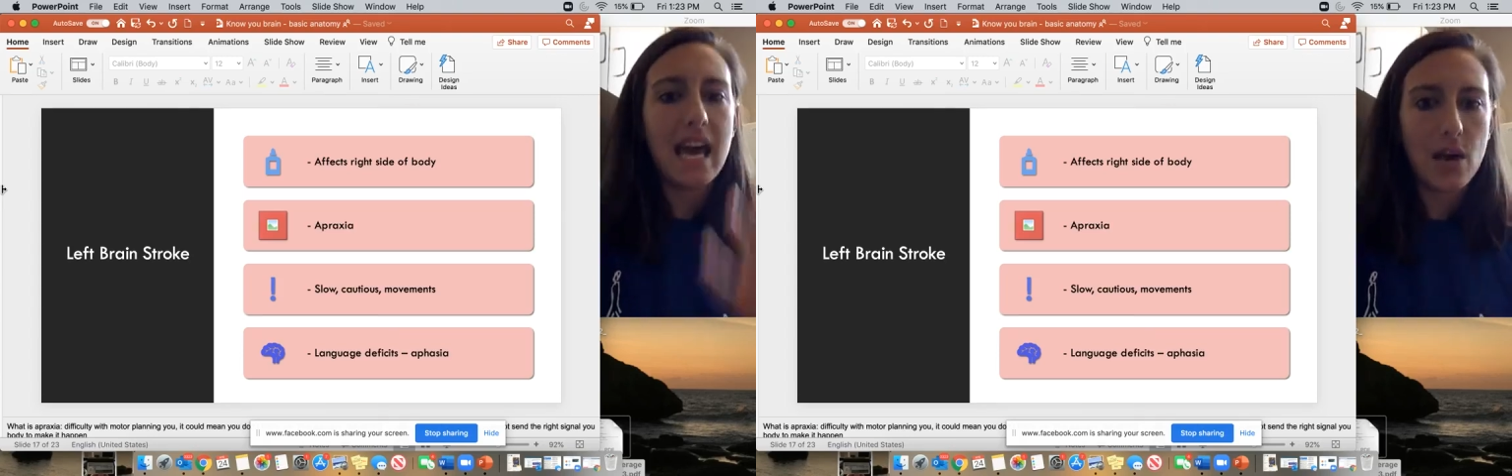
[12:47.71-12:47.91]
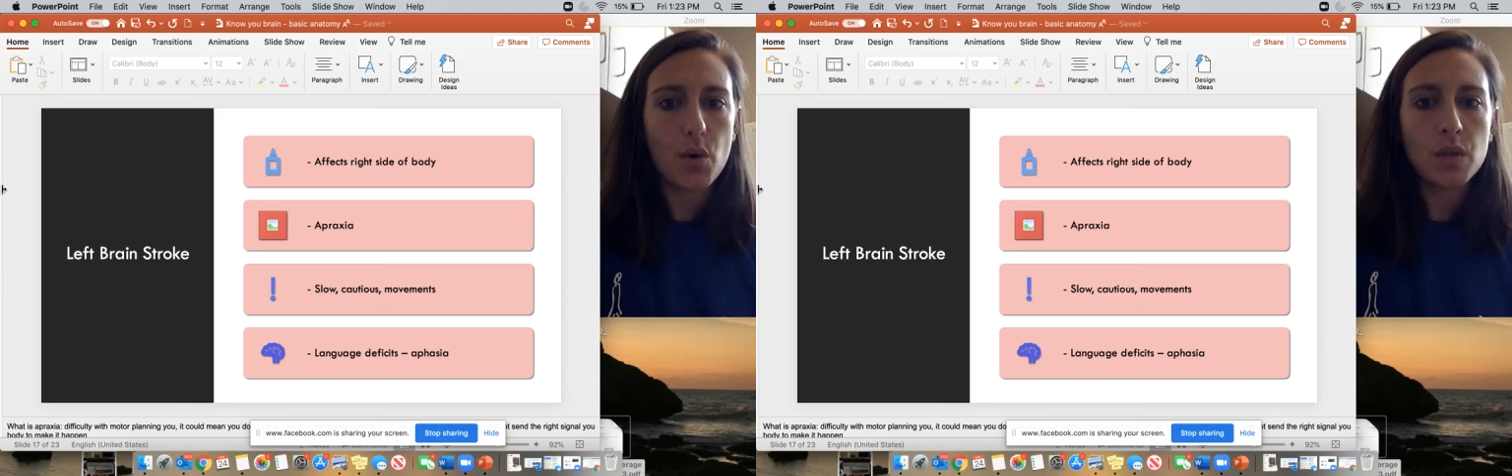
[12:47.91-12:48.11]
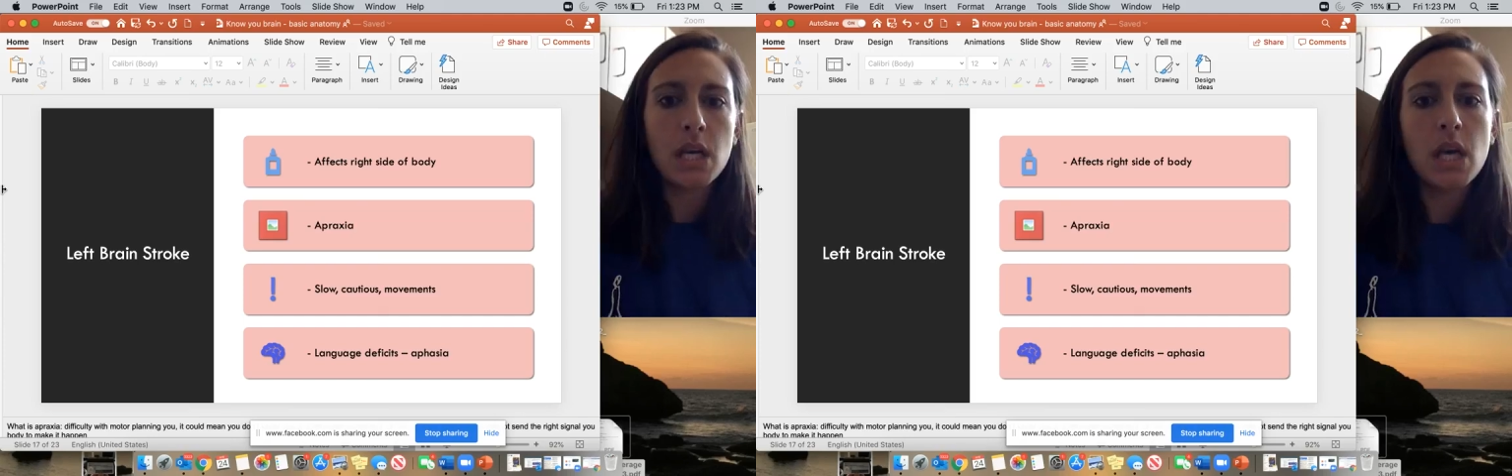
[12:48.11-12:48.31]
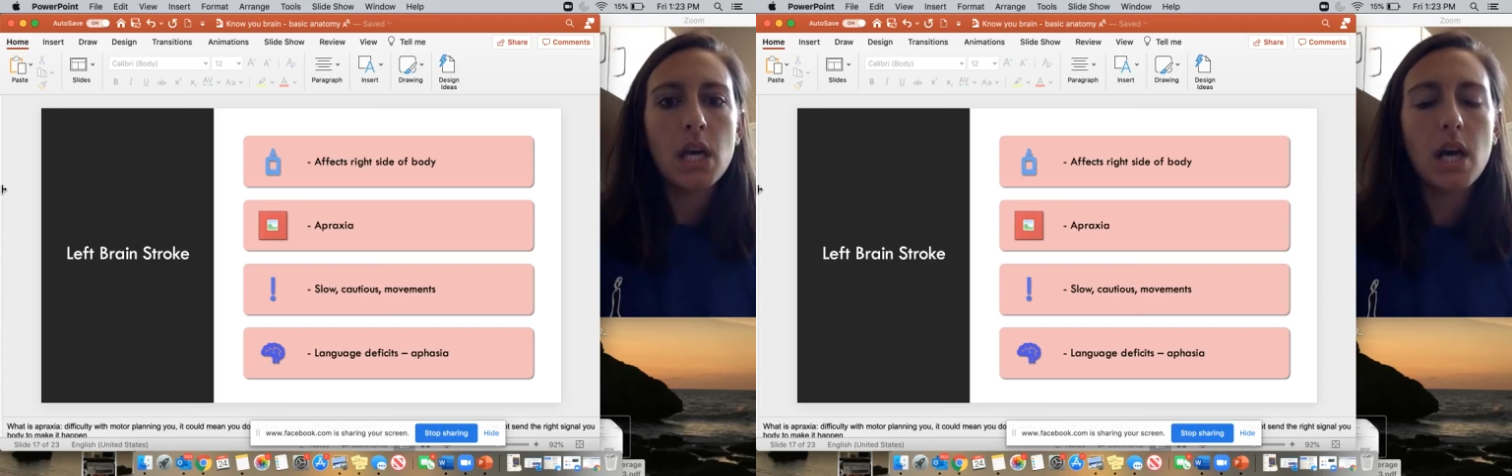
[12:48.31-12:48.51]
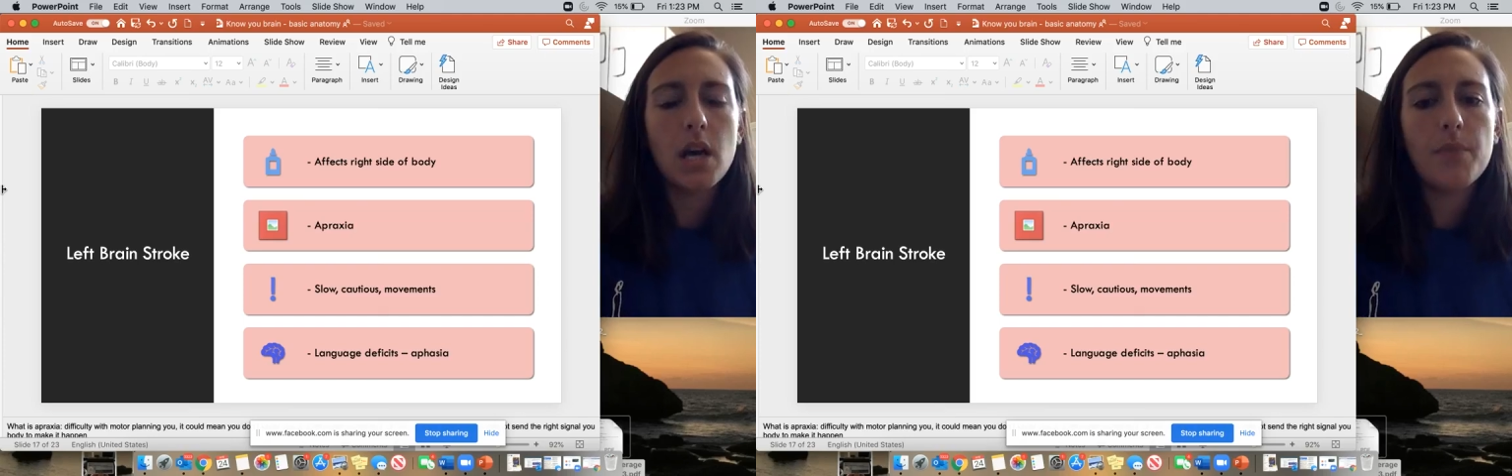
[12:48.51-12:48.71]
out
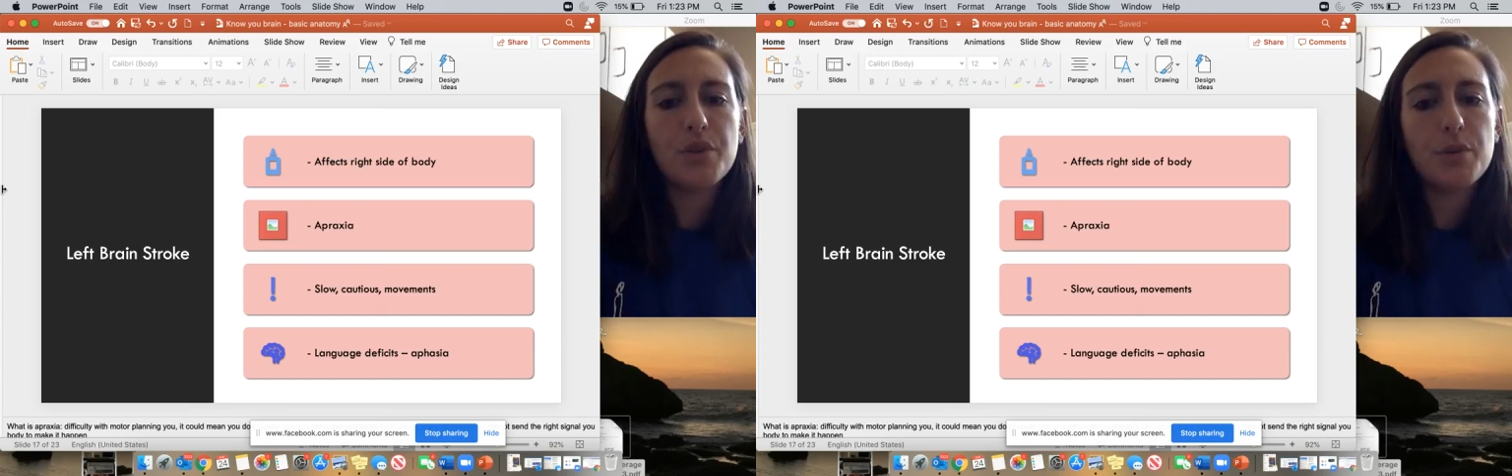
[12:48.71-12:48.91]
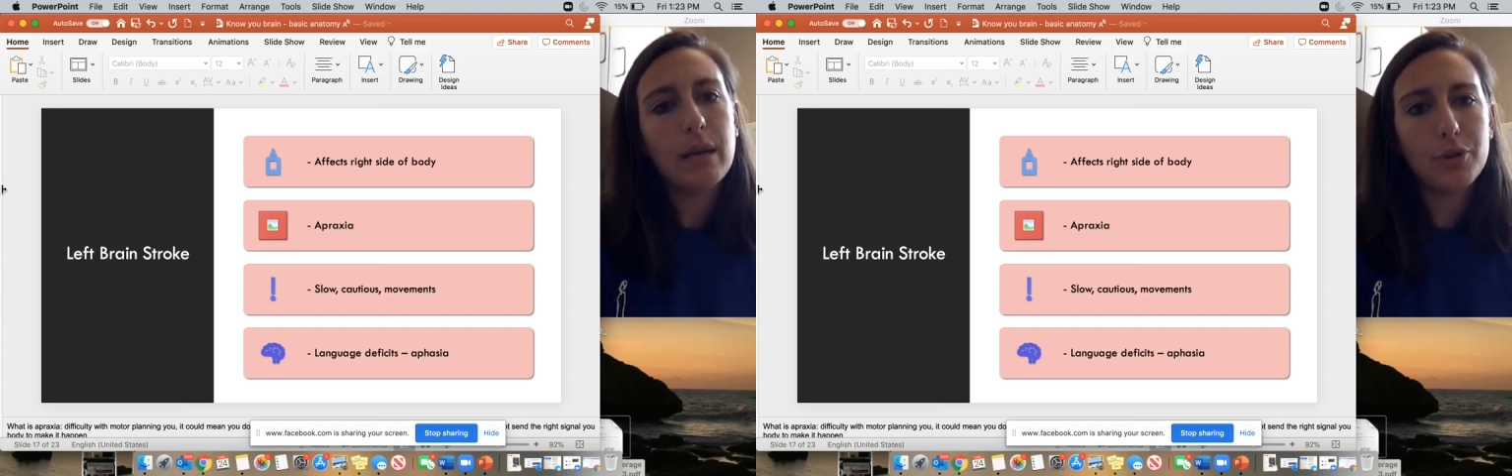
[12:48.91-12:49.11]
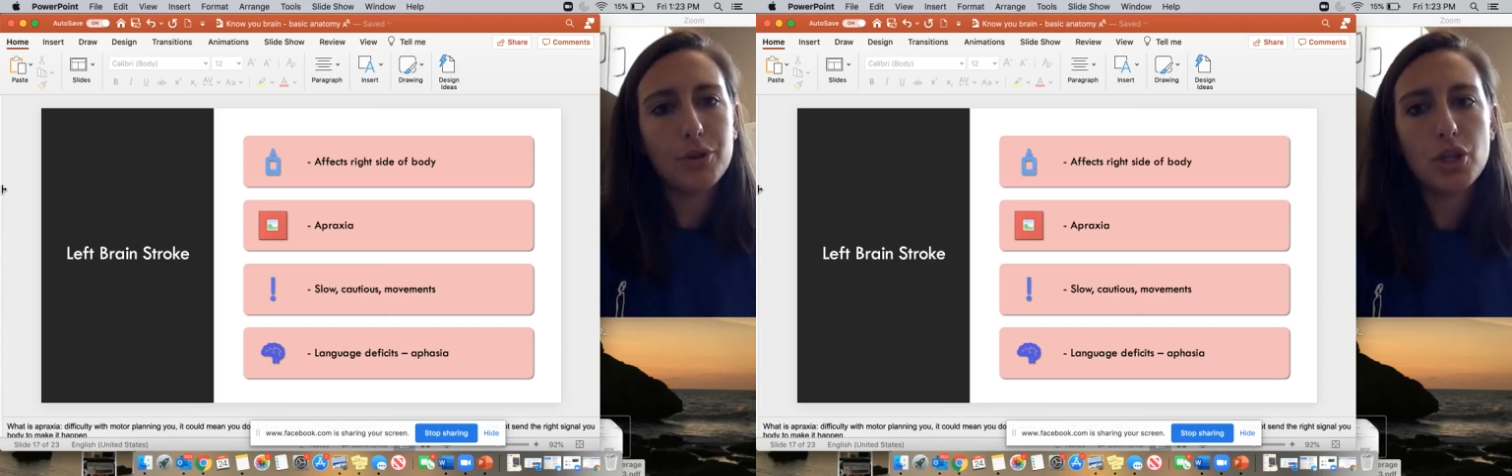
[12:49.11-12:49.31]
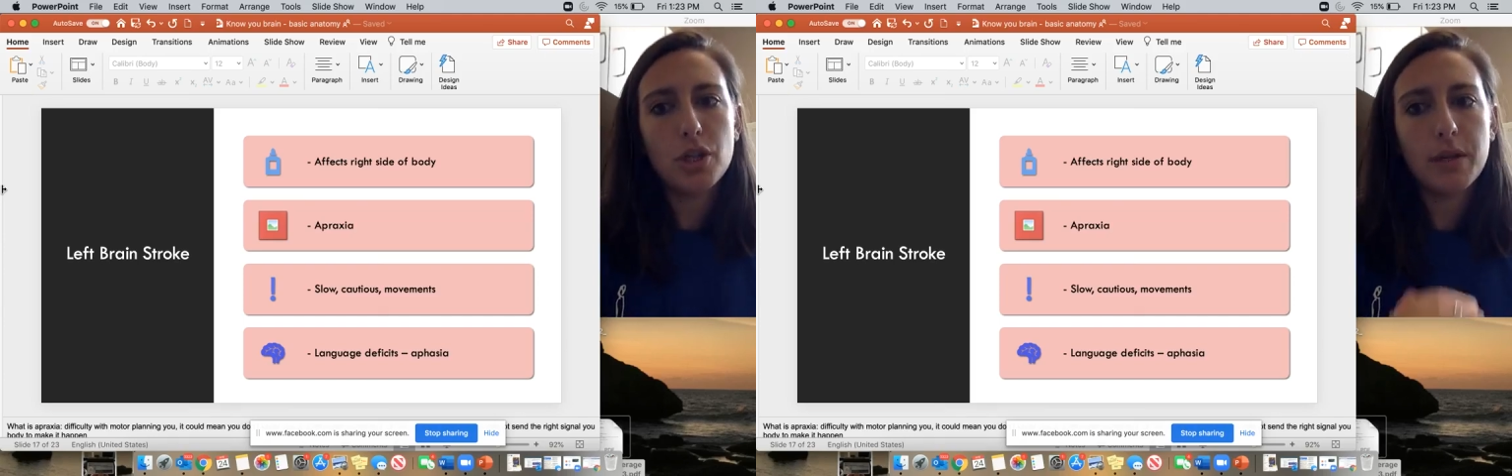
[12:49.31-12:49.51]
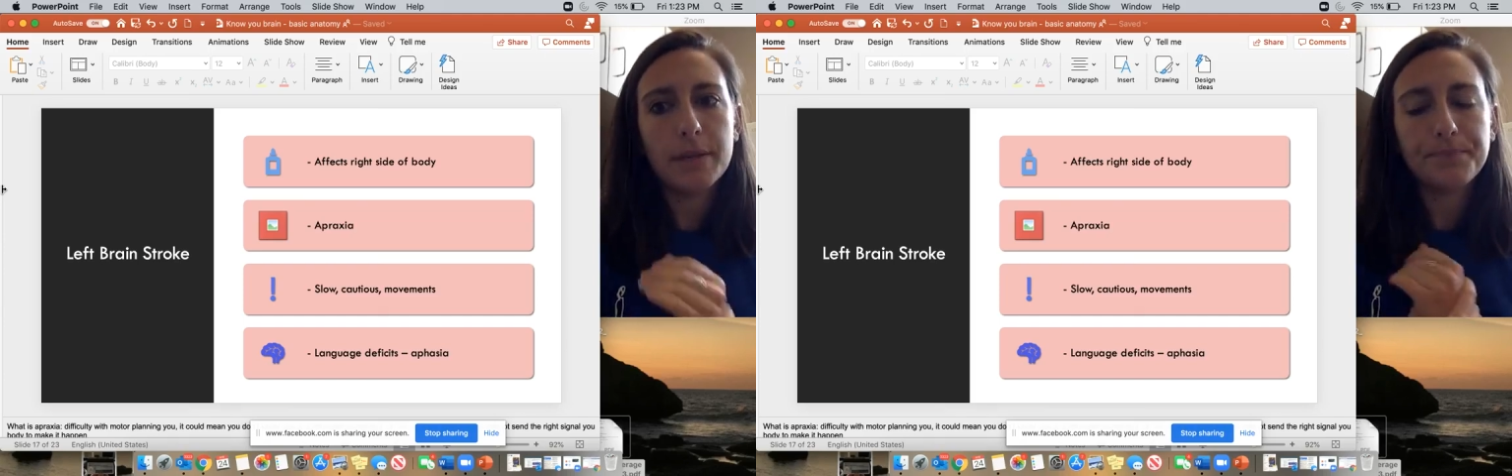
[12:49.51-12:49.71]
to be able to
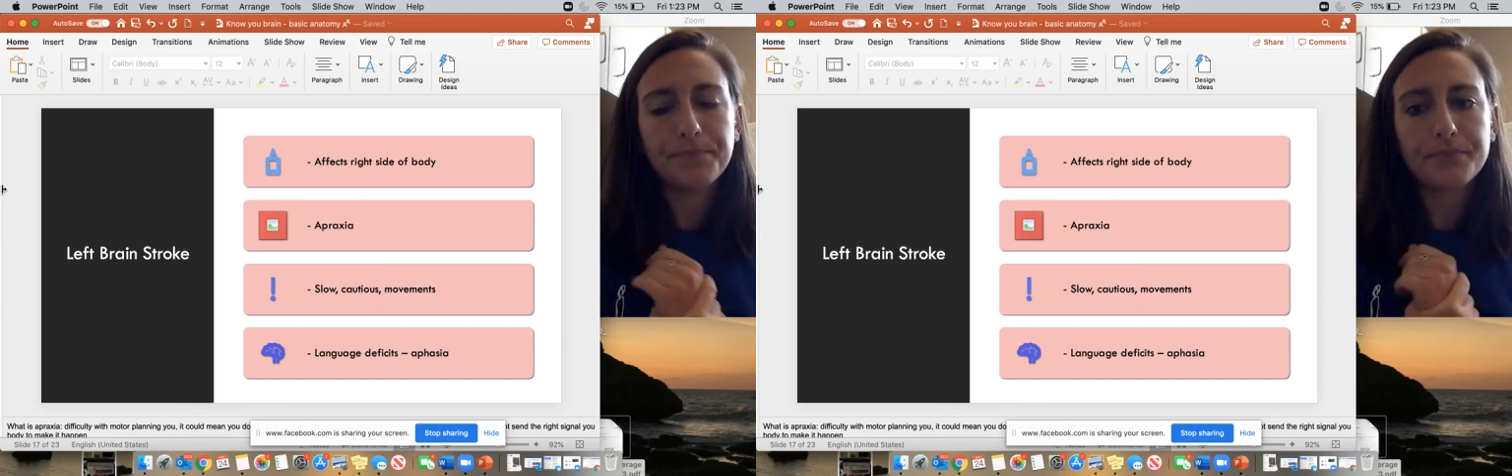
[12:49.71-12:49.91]
do it.